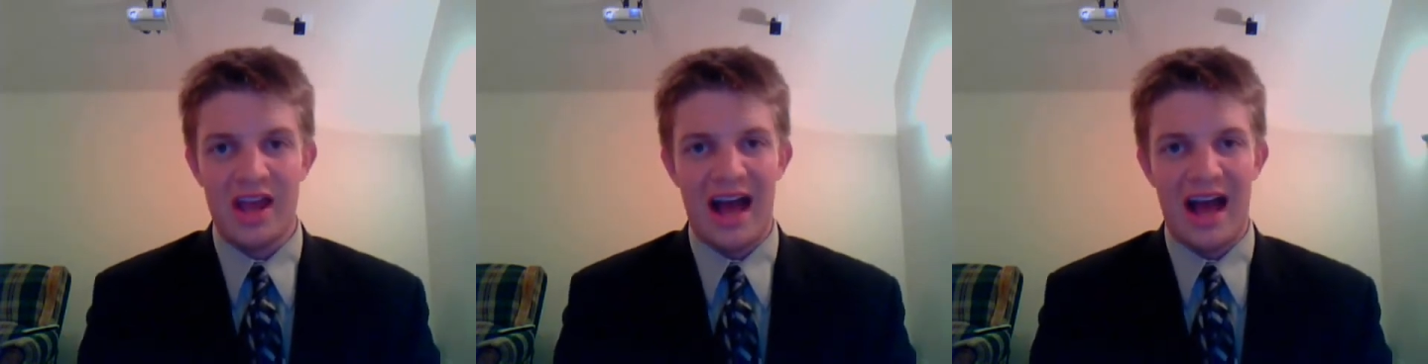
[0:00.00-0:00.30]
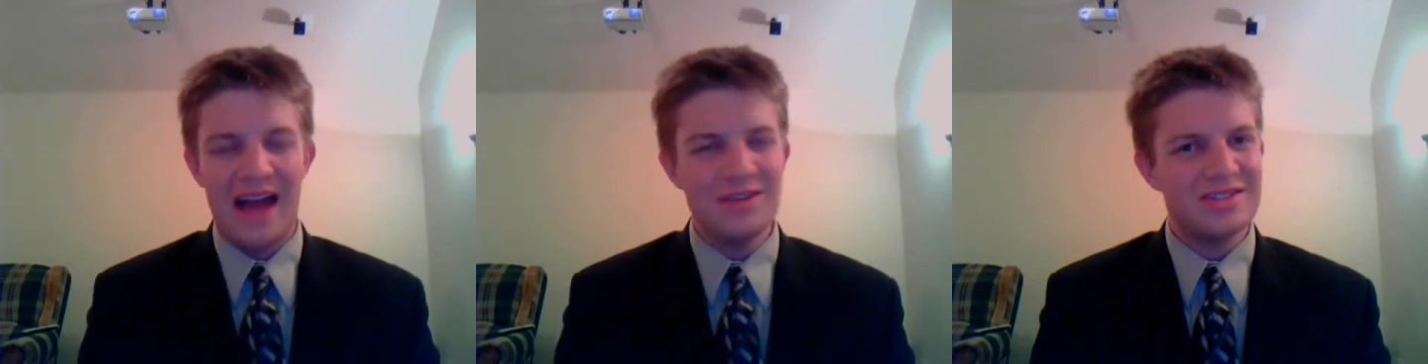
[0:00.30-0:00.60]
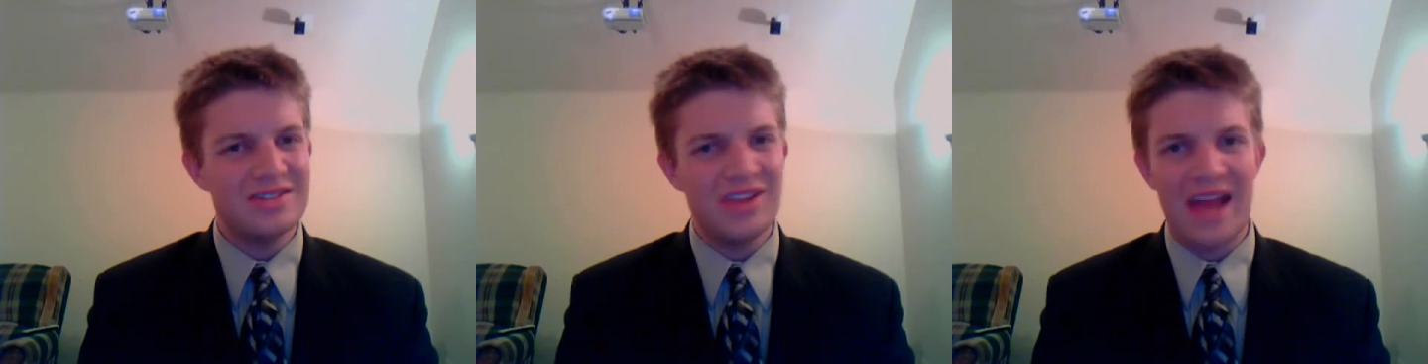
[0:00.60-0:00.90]
I don't
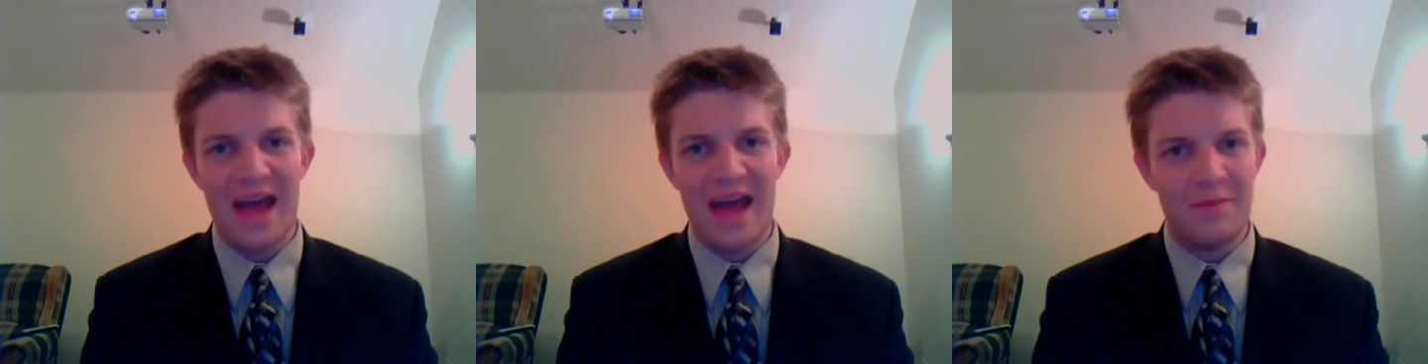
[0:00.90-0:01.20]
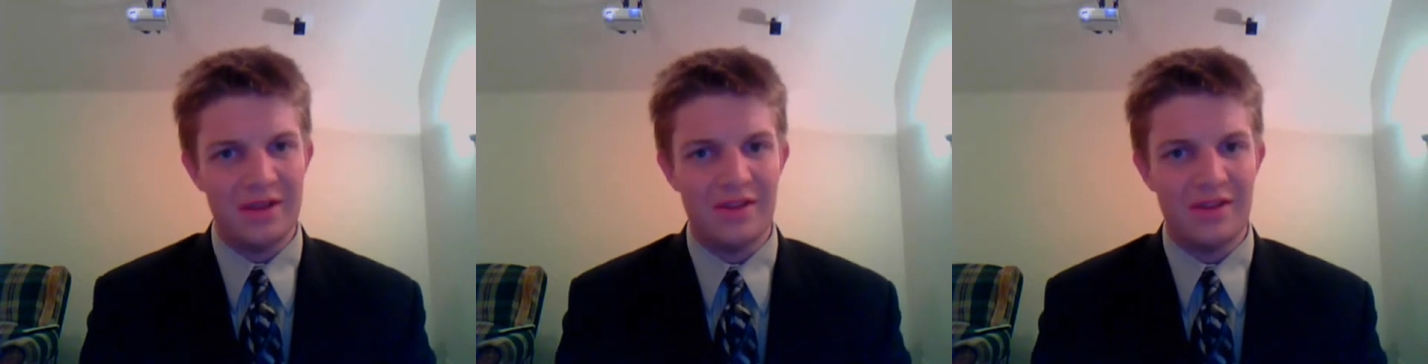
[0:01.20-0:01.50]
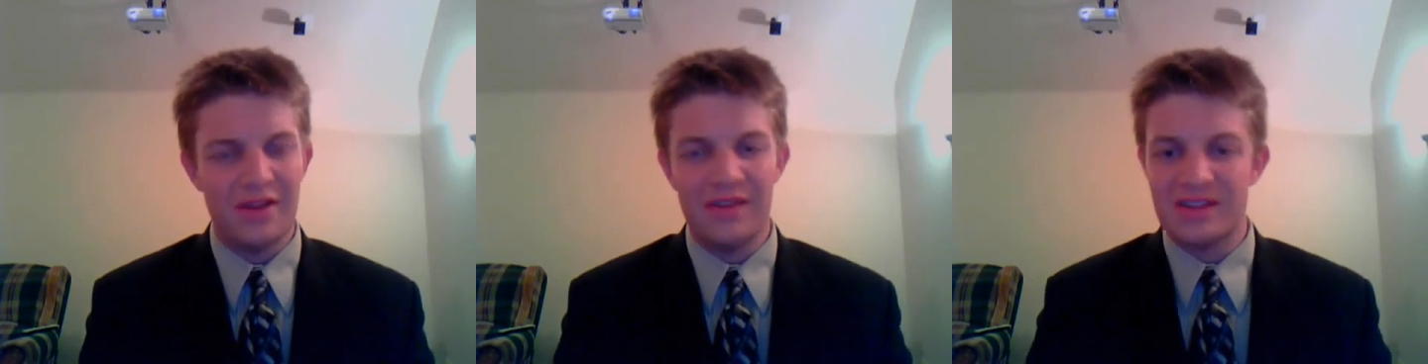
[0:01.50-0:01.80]
see it happening,
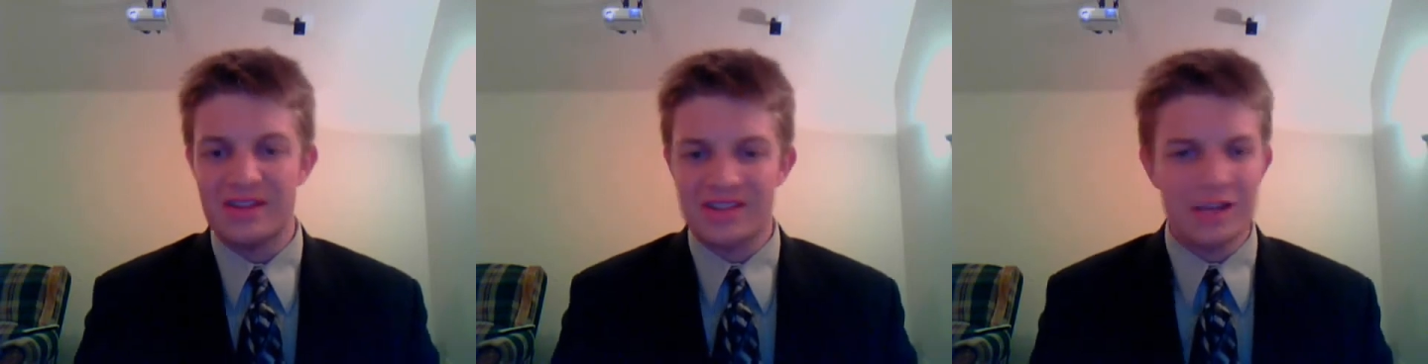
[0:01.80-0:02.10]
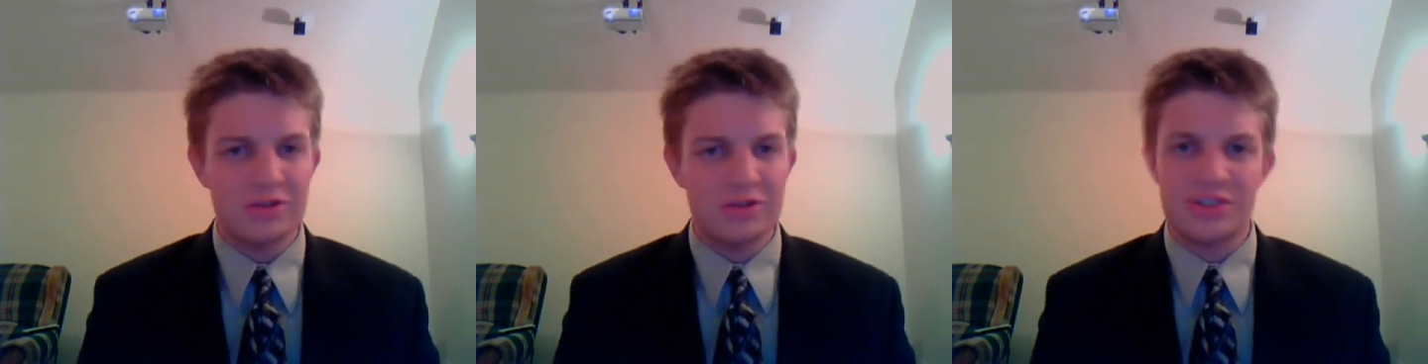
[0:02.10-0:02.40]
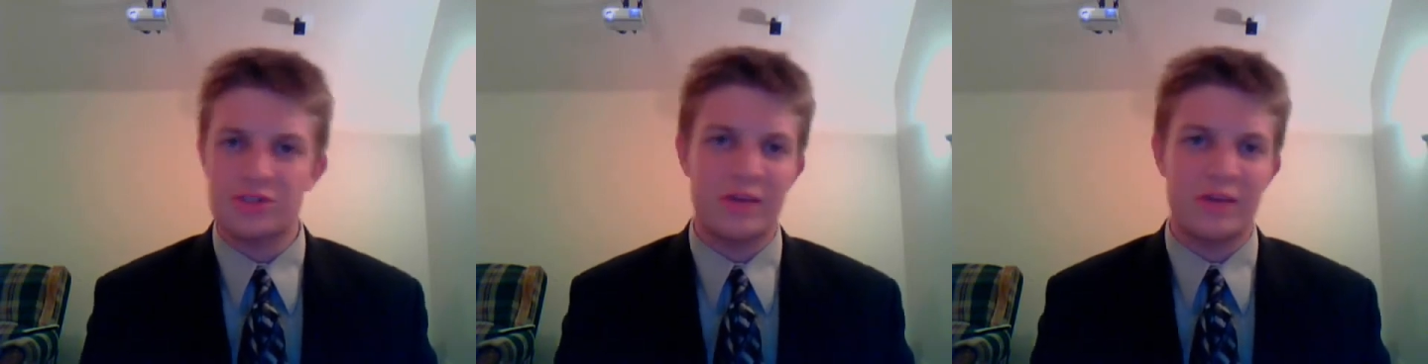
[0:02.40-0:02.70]
though. The schedule
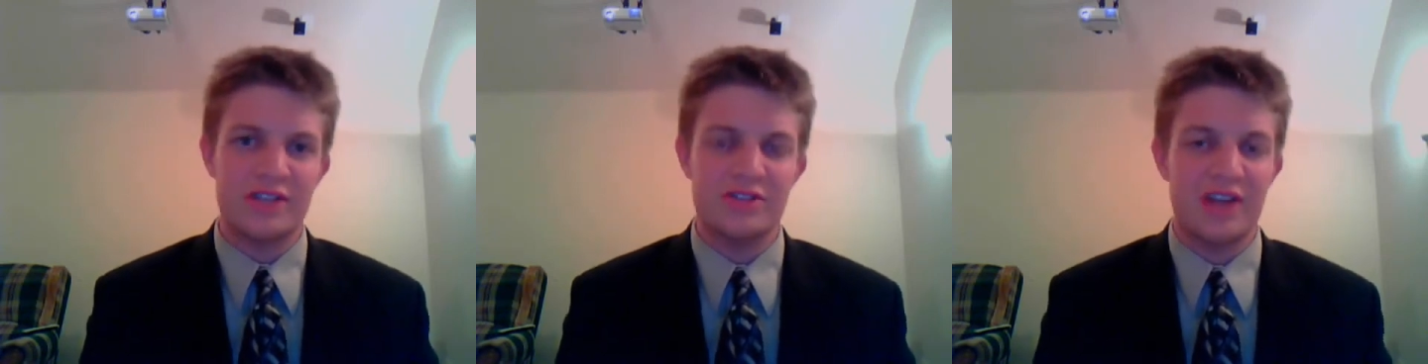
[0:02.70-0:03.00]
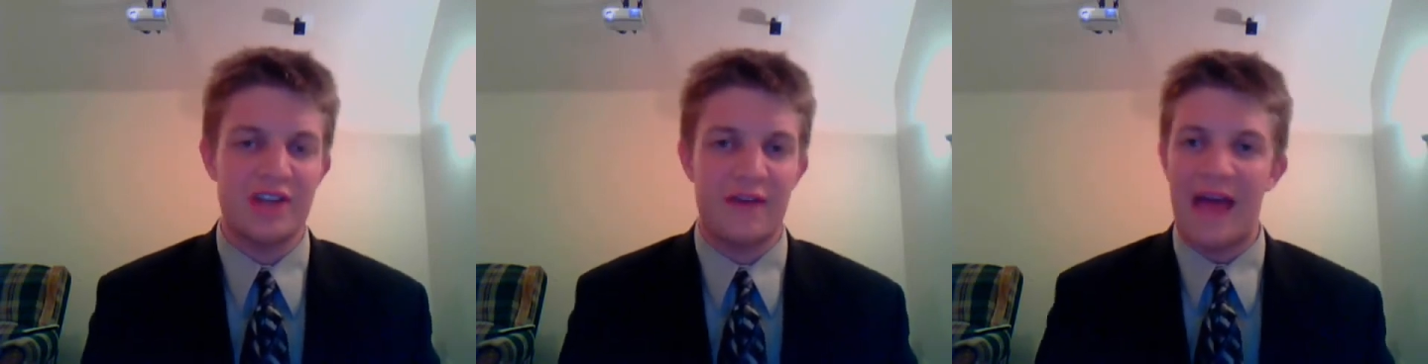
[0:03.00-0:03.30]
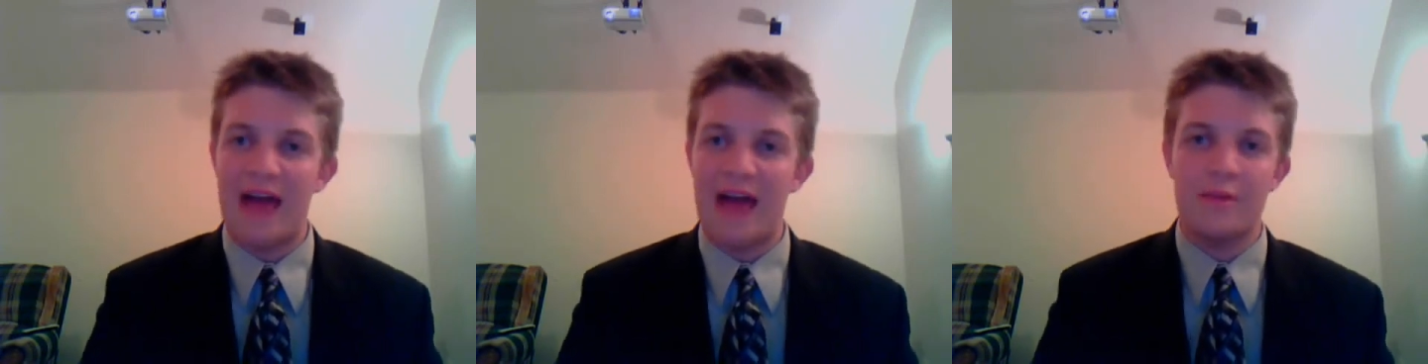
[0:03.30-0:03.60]
is just way too tough.
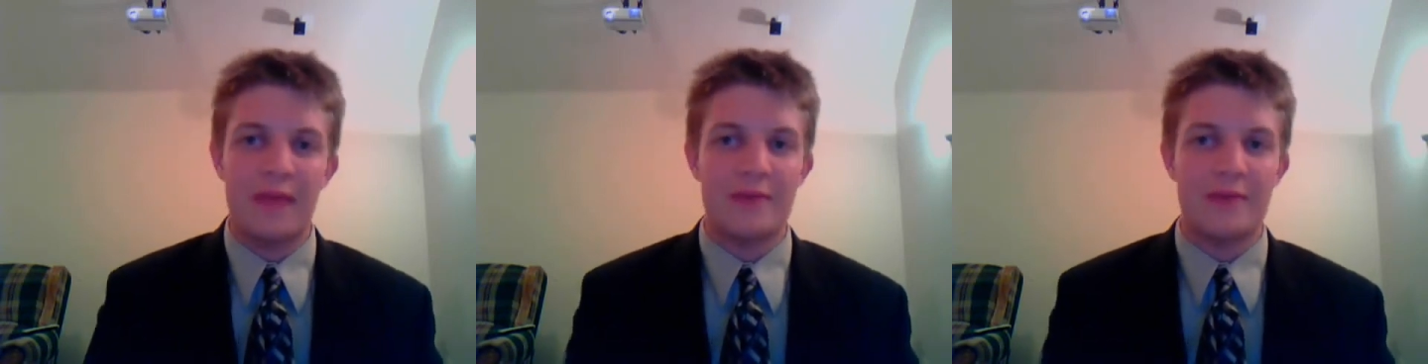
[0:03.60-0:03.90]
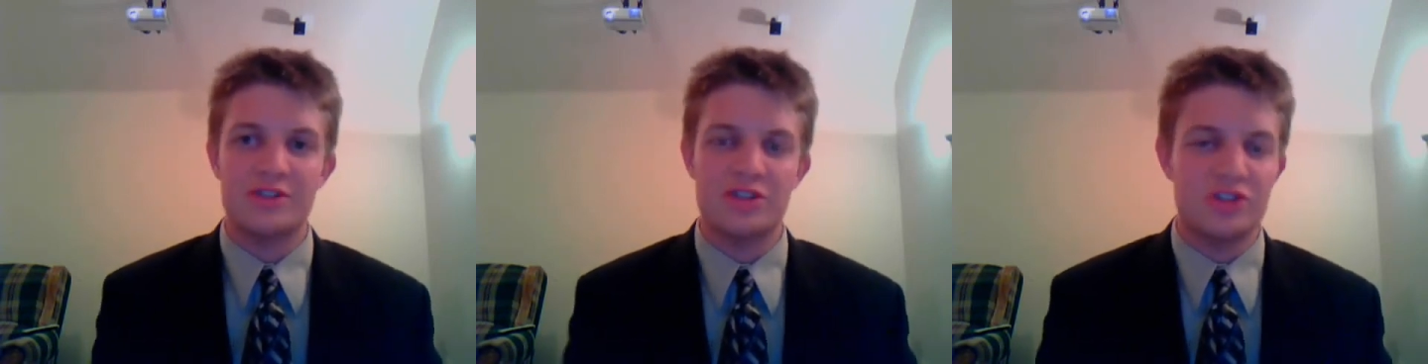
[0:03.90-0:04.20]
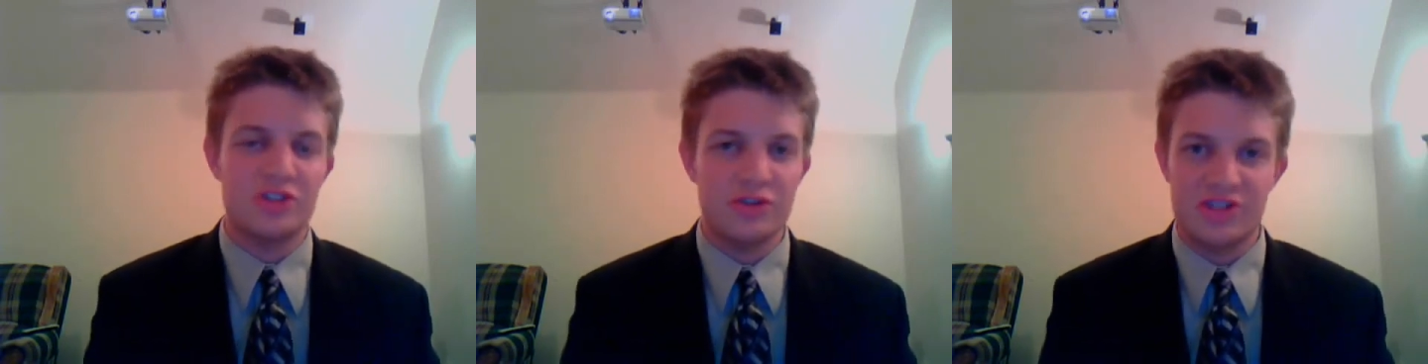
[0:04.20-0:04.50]
Alabama's
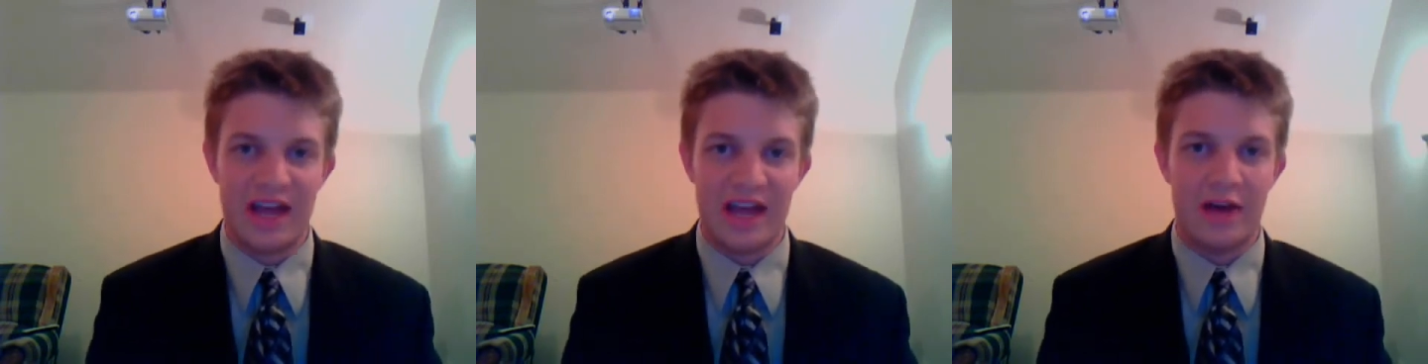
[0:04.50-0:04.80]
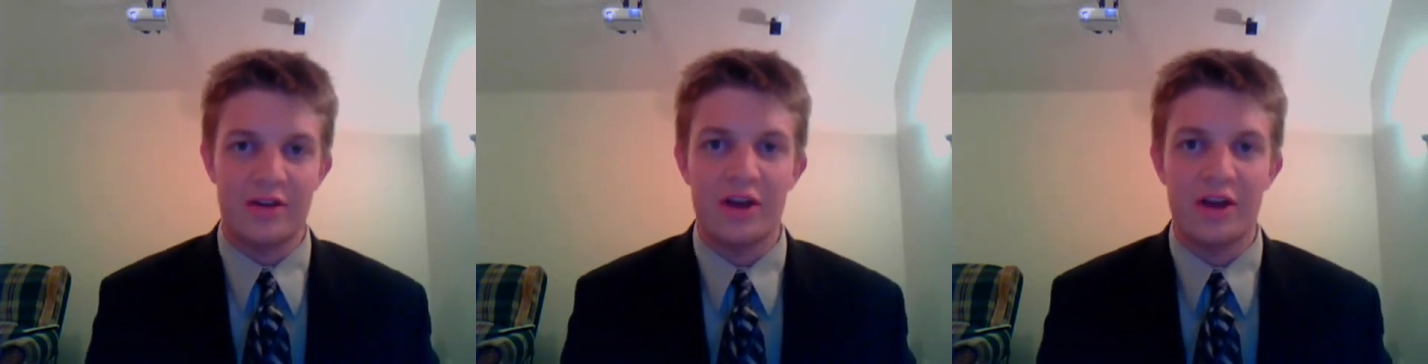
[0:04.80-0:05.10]
just too sound.